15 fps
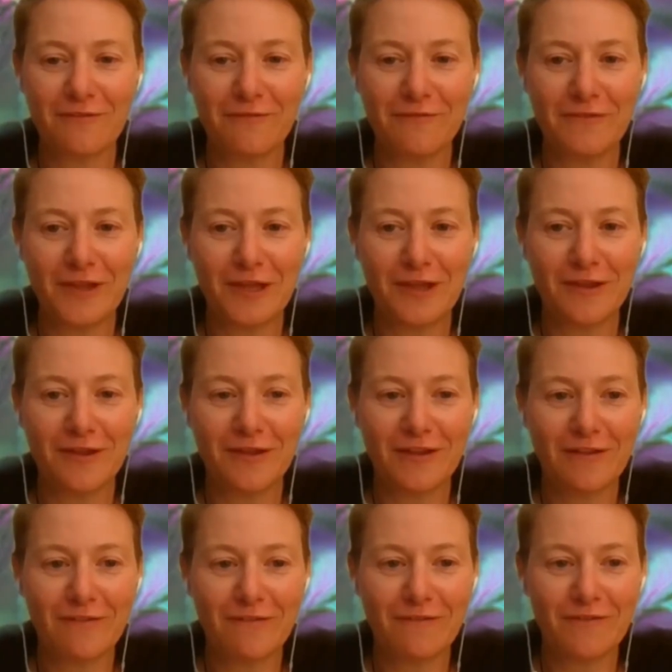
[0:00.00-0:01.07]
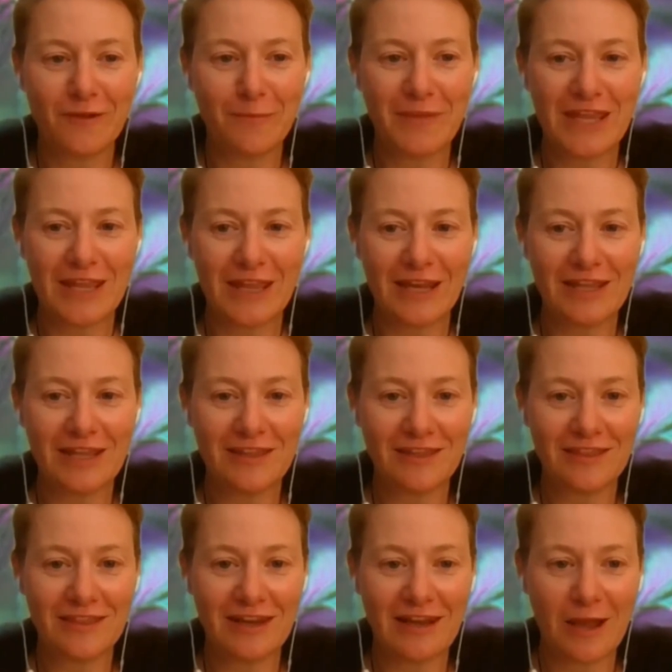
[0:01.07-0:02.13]
for me,
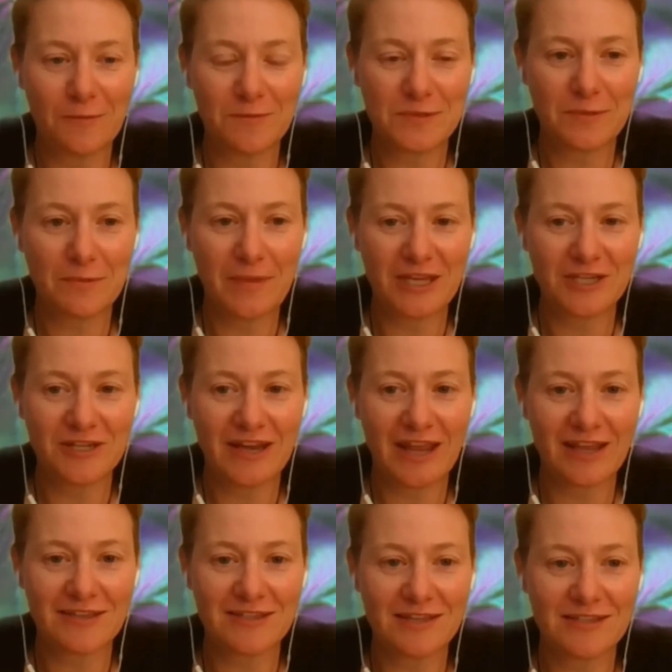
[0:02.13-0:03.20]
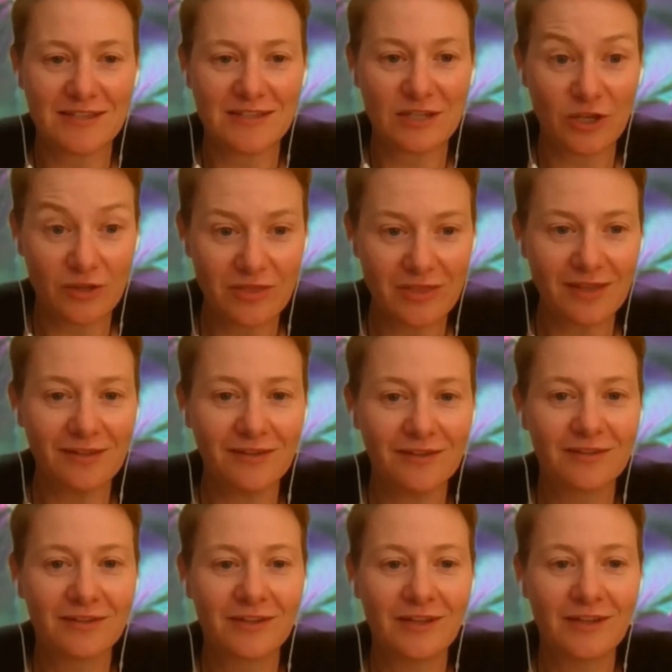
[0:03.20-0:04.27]
anything that helps with patient access is a good thing.
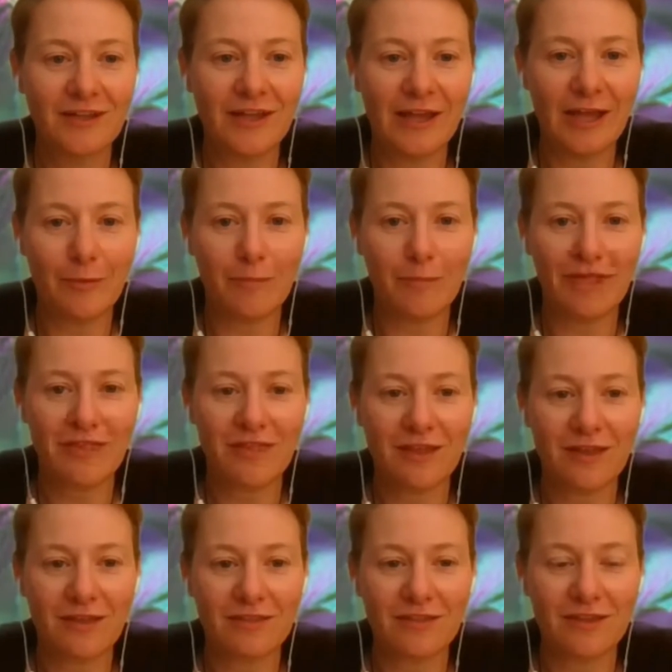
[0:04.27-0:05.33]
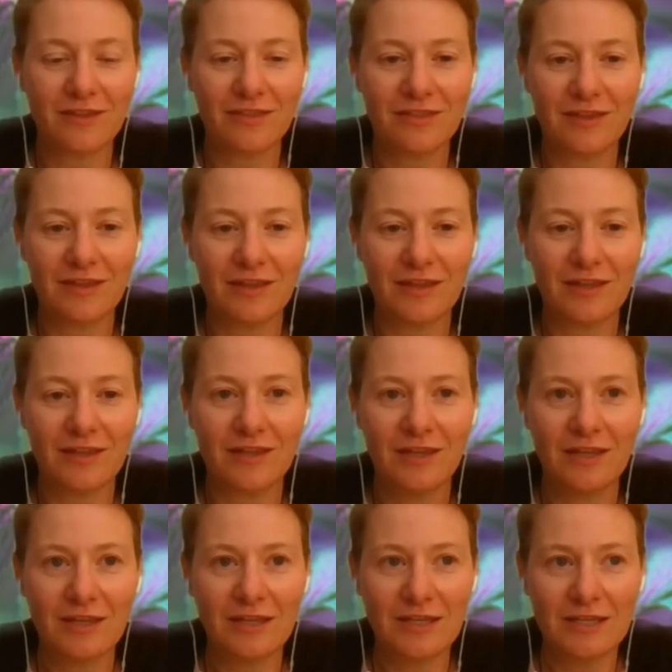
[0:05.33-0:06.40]
I think that the
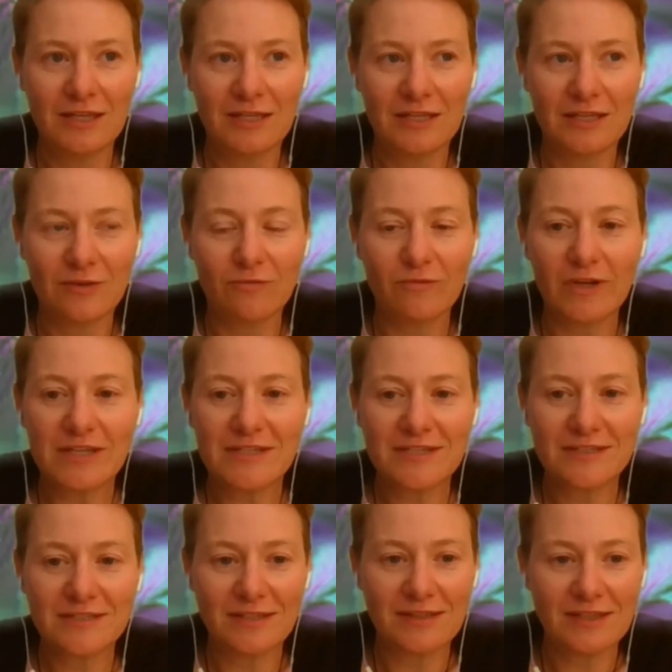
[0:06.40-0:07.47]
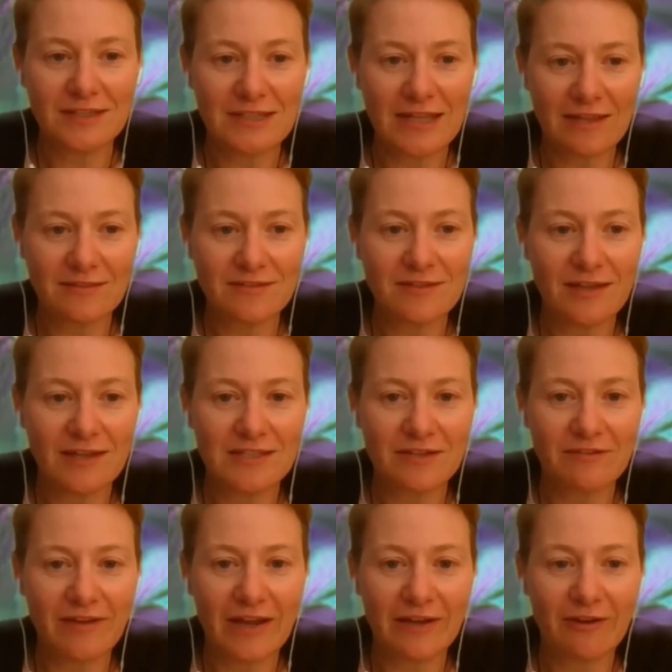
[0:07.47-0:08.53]
risks and the downsides
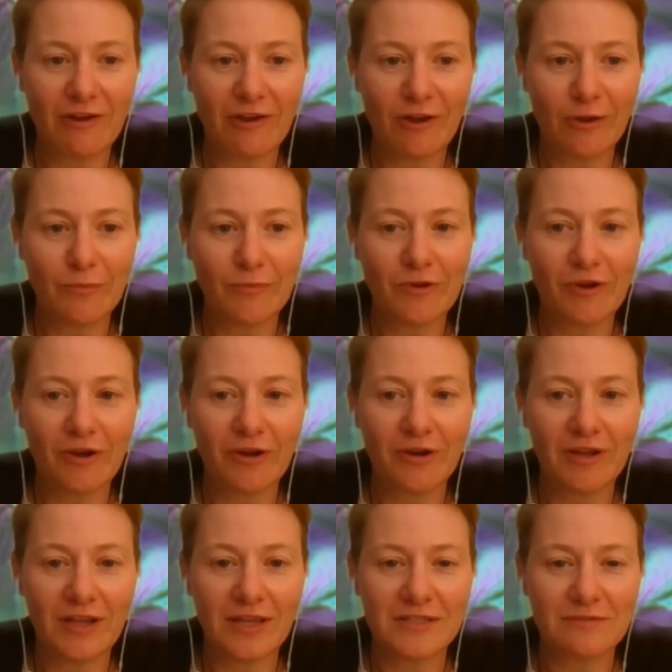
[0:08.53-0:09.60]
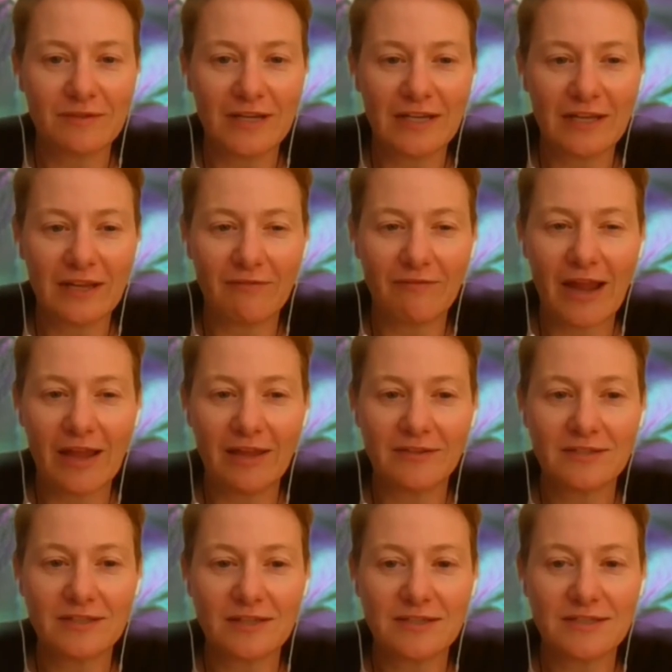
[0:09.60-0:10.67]
around home grow is really
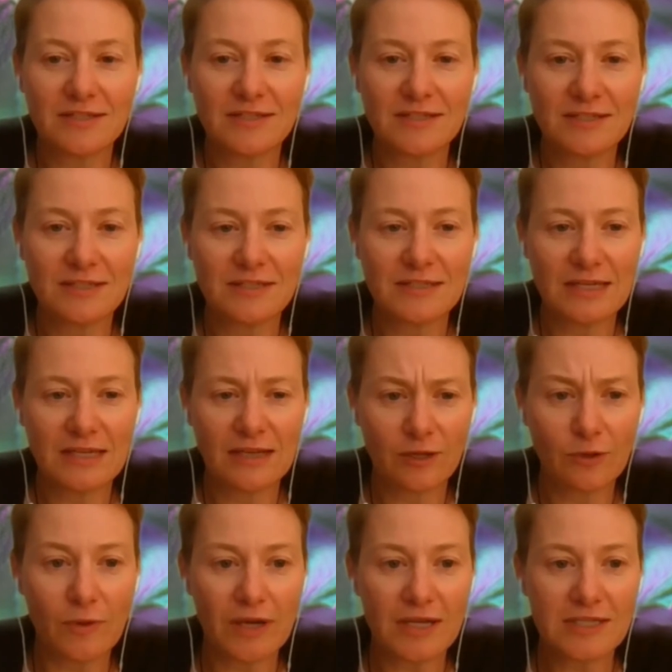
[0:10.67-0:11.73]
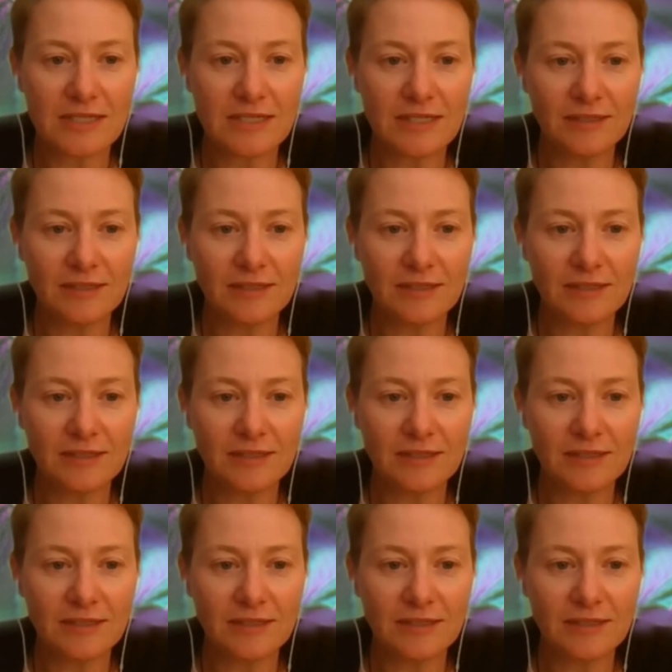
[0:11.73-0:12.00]
around consistency and quality.